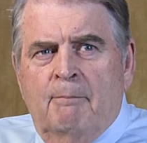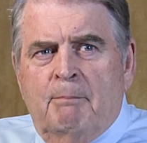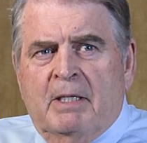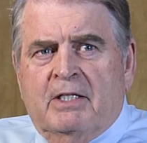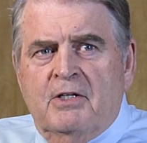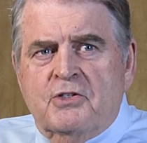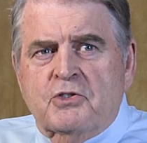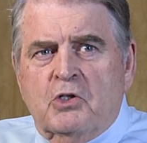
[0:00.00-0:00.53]

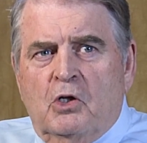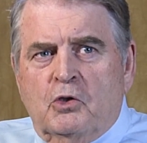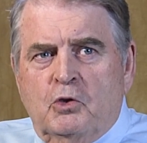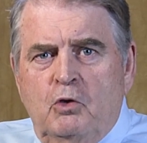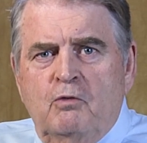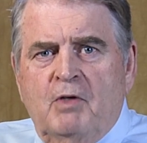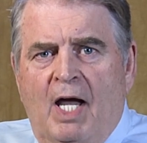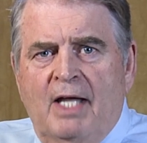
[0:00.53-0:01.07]
Because
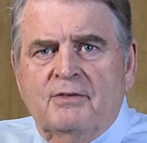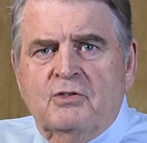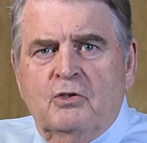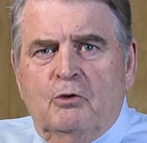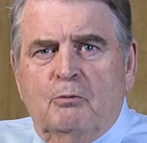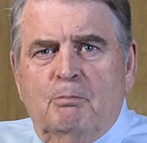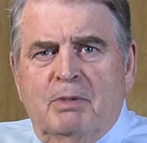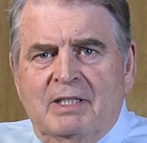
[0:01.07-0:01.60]
you've got
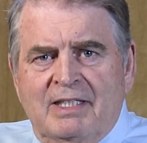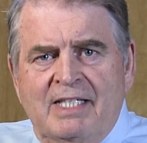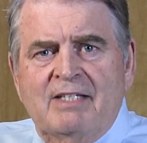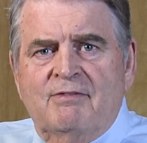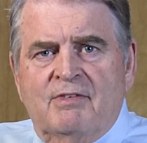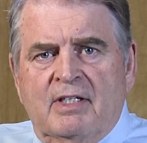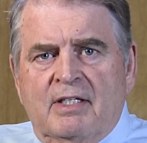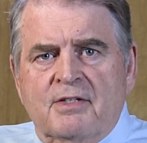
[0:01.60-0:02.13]
to
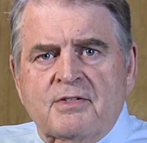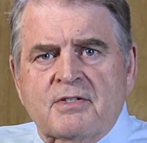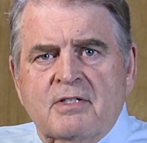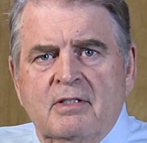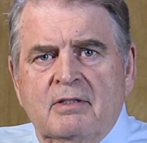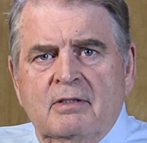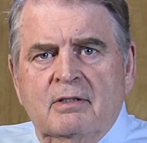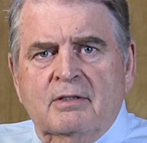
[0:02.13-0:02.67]
believe this
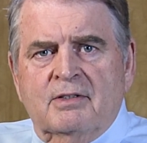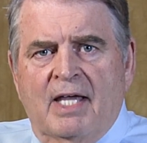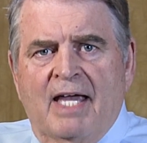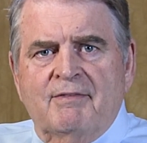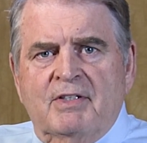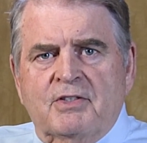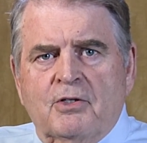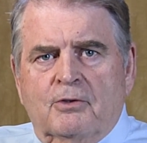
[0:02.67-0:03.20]
to
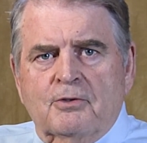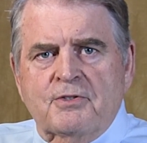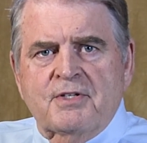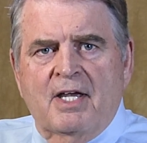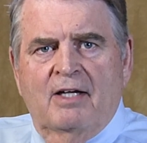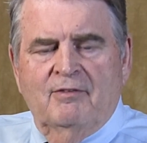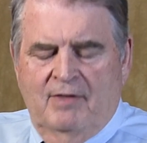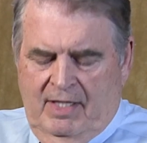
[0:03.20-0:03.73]
have eternal
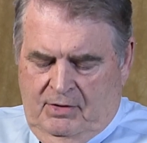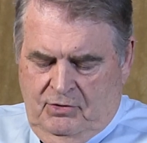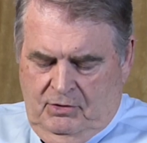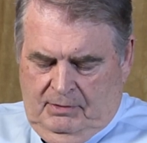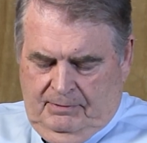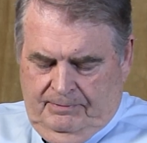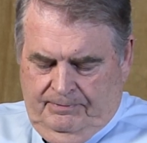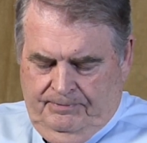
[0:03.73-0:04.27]

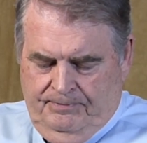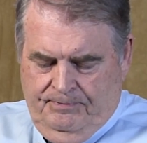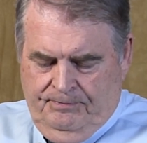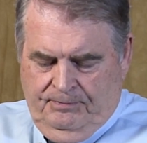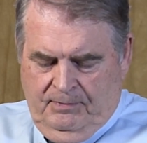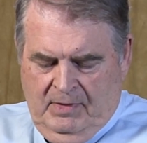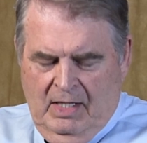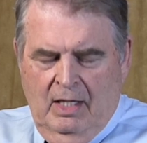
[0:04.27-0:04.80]
salvation.
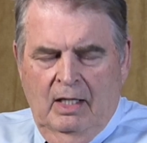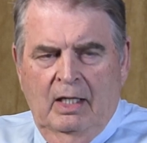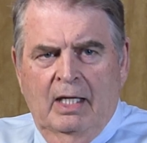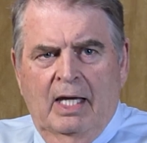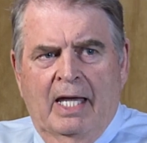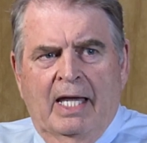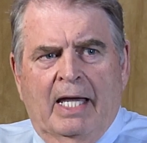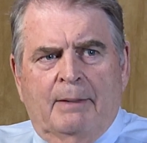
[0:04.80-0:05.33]

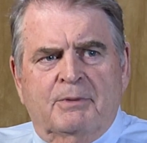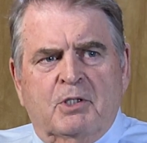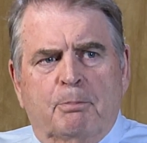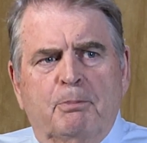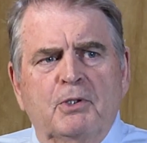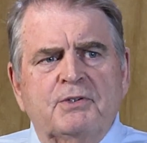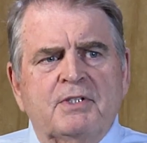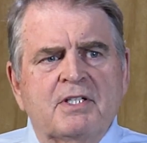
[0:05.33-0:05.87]
And to
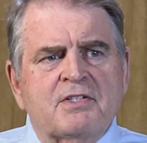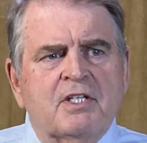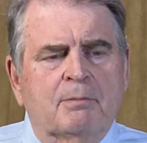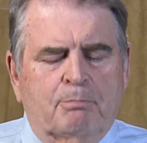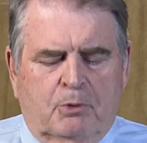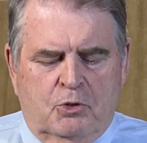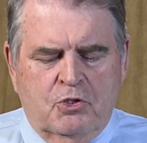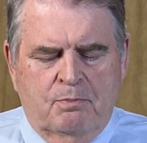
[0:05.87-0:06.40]
put this in
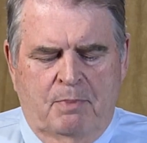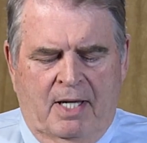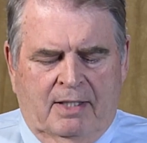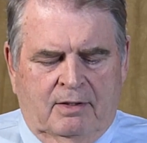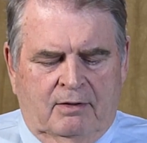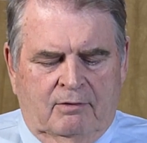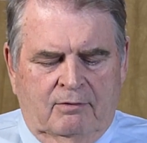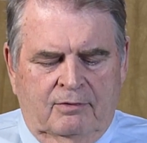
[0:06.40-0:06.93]

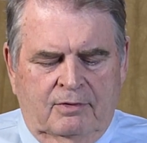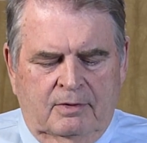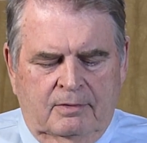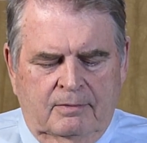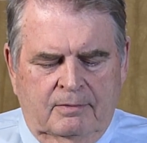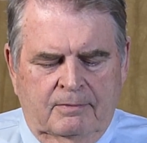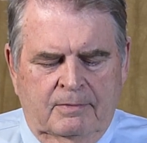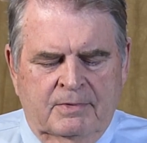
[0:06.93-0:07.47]
perspective,
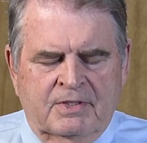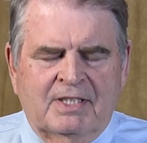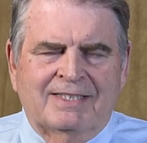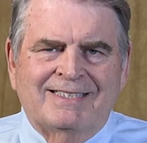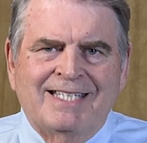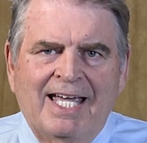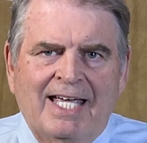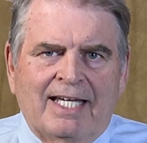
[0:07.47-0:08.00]

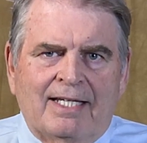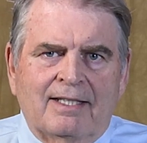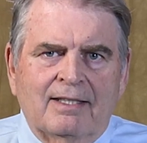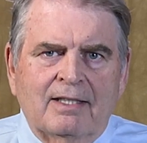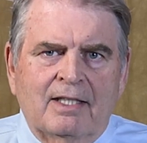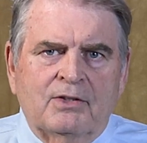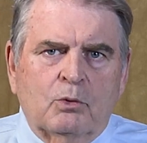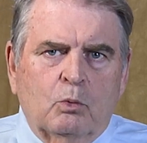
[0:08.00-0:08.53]
today
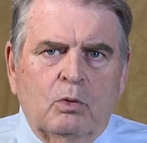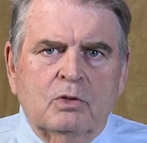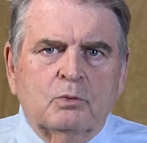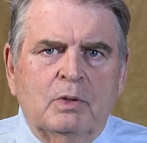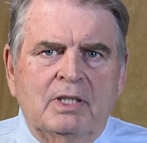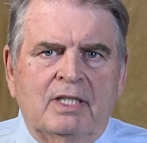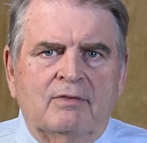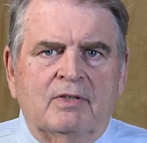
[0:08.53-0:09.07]
in the world
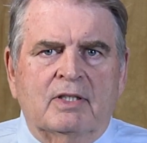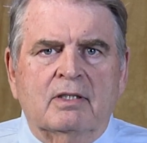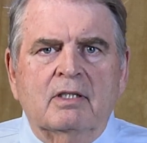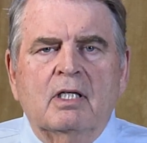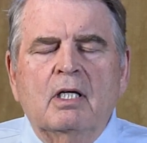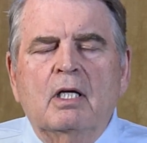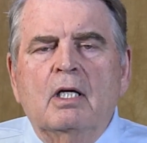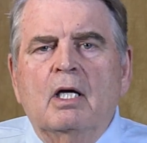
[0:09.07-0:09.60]
we live in,
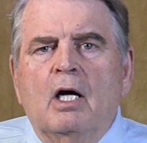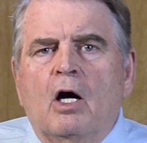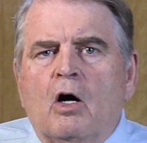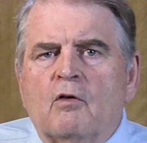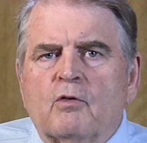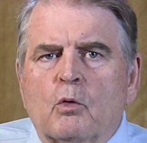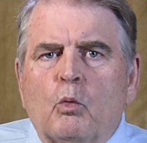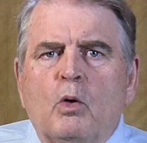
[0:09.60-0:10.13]

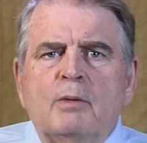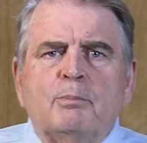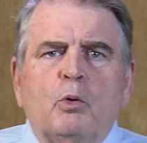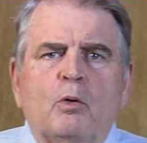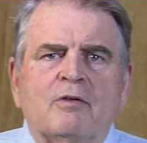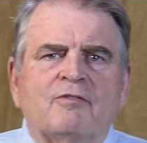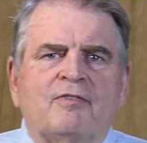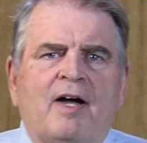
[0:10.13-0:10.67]
over
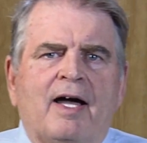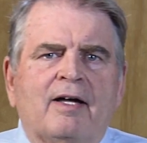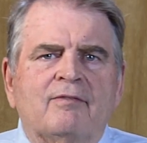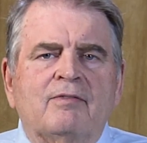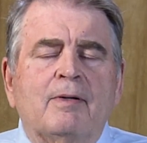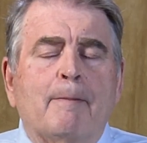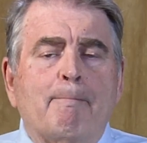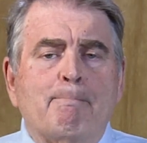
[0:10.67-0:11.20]

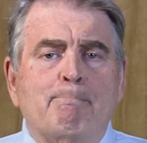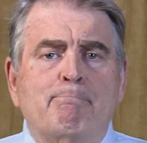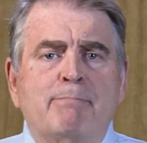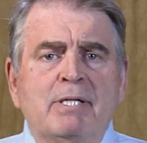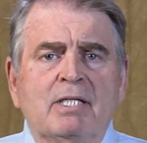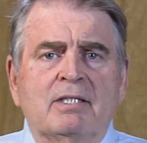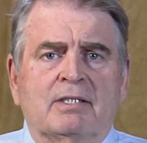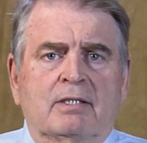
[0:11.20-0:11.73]
1.5
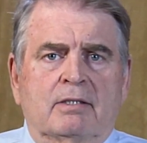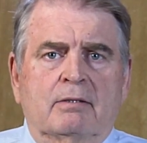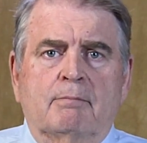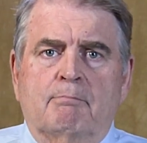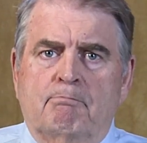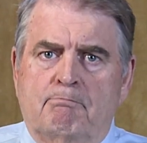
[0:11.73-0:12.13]
billion